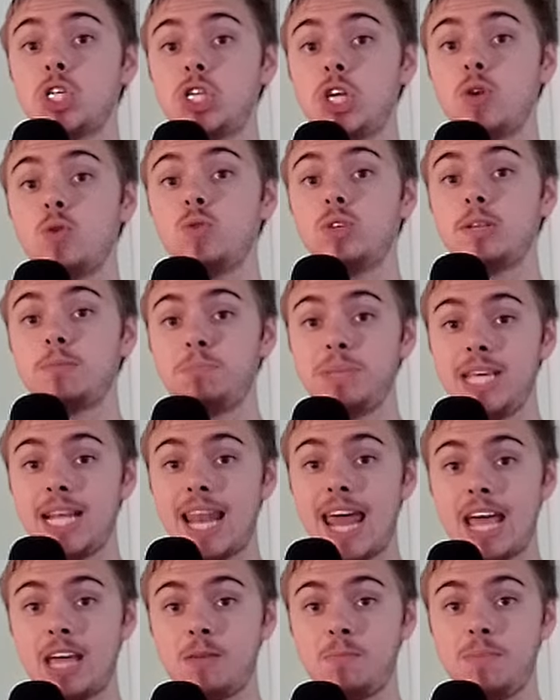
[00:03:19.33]
don't be
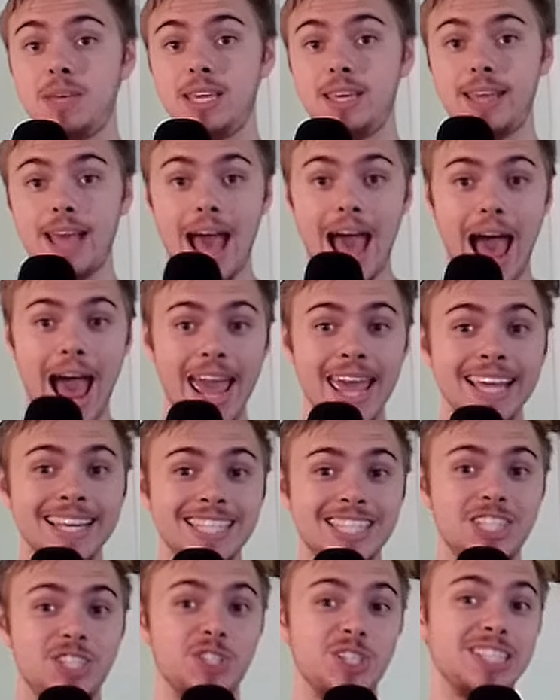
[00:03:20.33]
like me. I
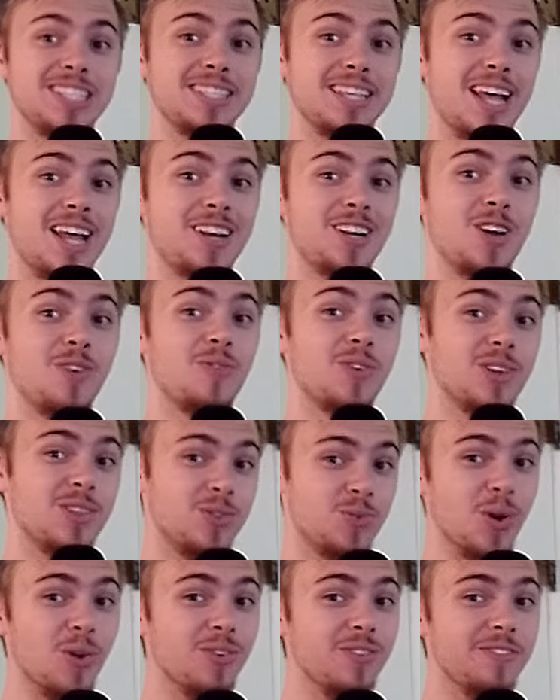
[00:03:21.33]
had just gotten over a
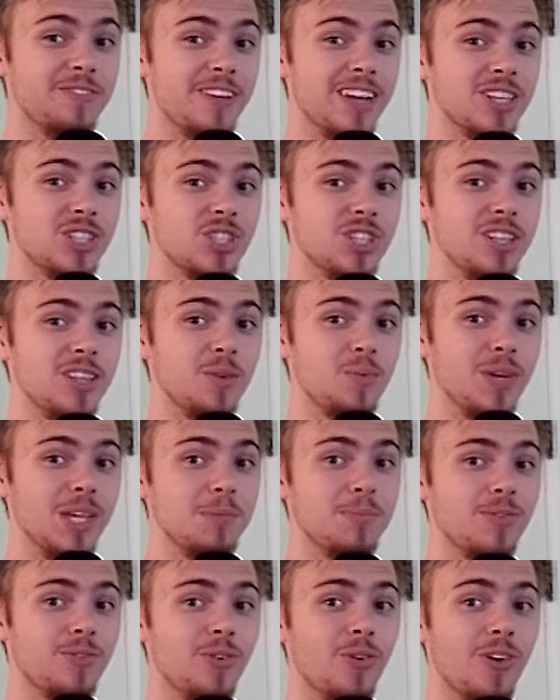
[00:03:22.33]
throat infection the
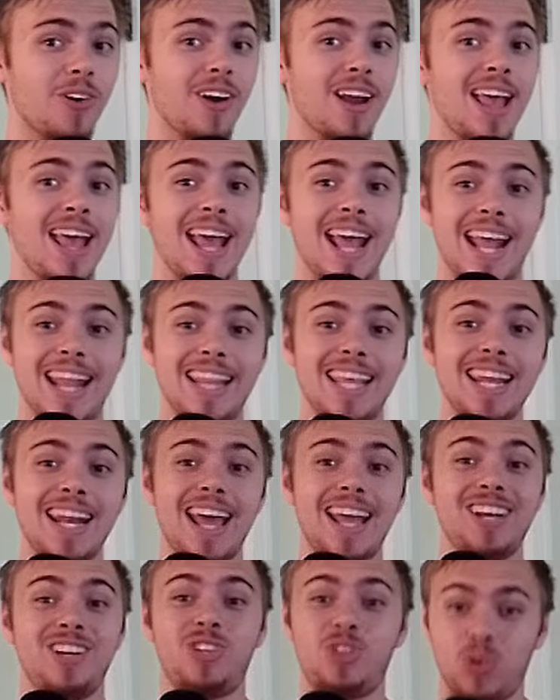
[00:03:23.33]
week before, and
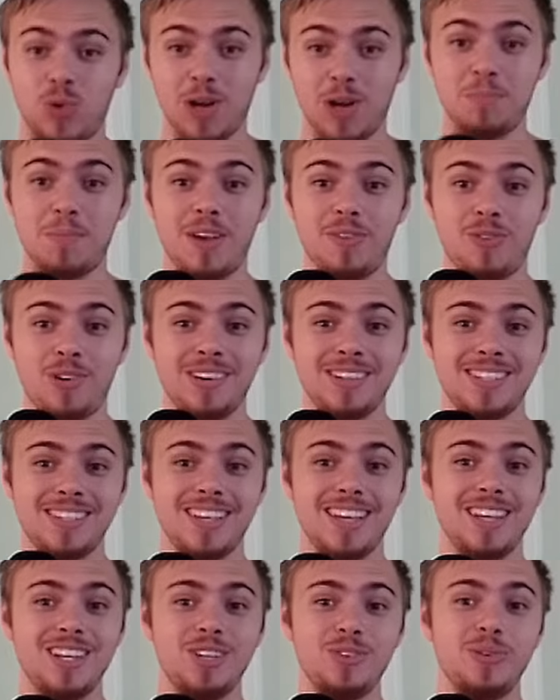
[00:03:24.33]
then I destroyed my voice
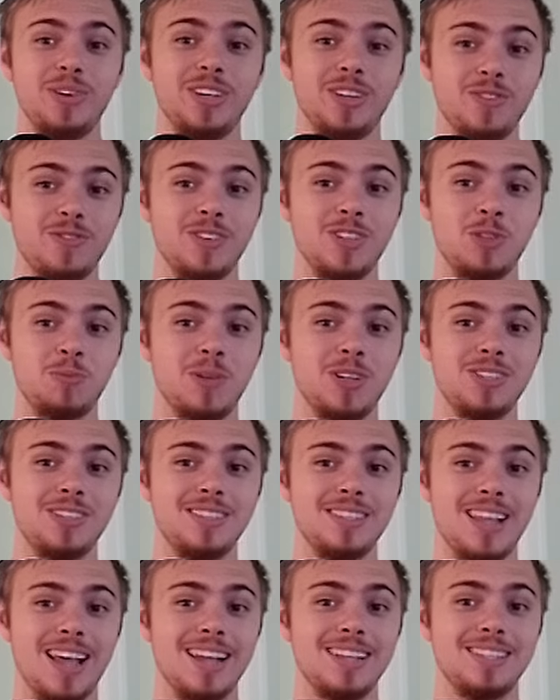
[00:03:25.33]
again doing
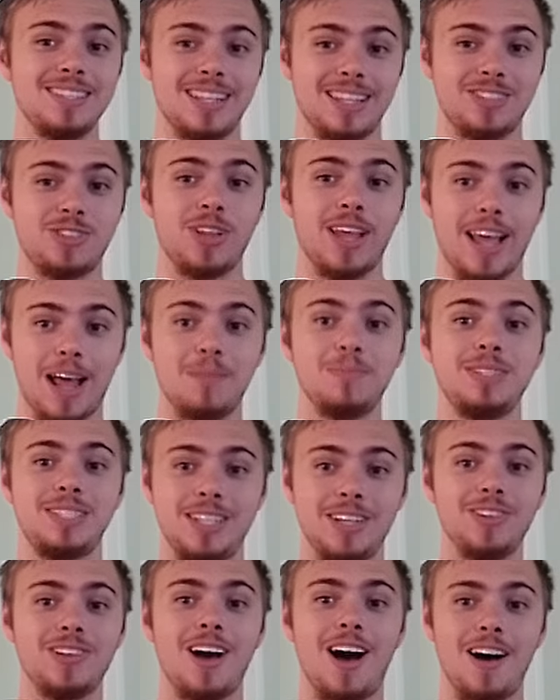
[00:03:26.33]
Doofenshmirtz's lines. It's like, I'm
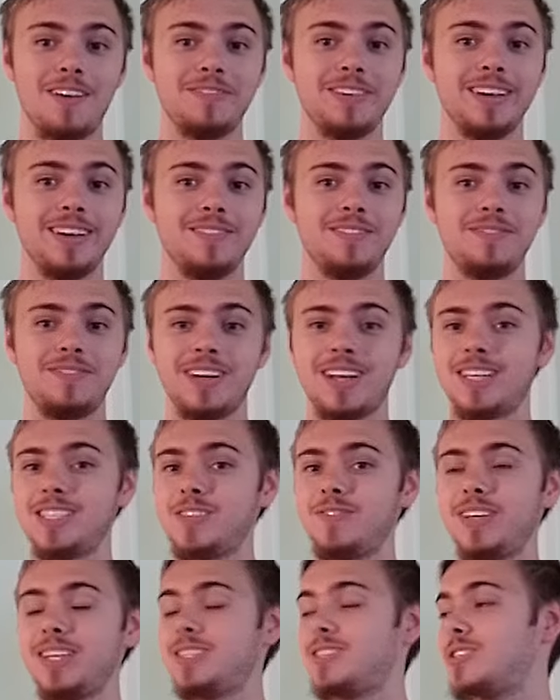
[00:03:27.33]
still coughing
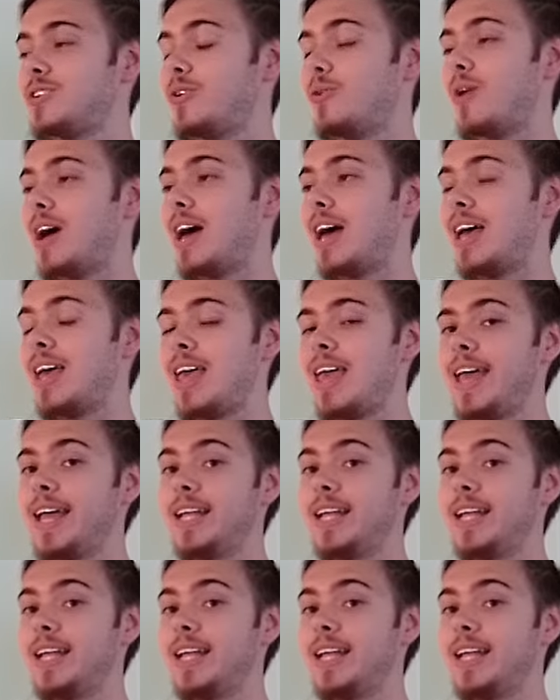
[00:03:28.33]
because of it, so uh,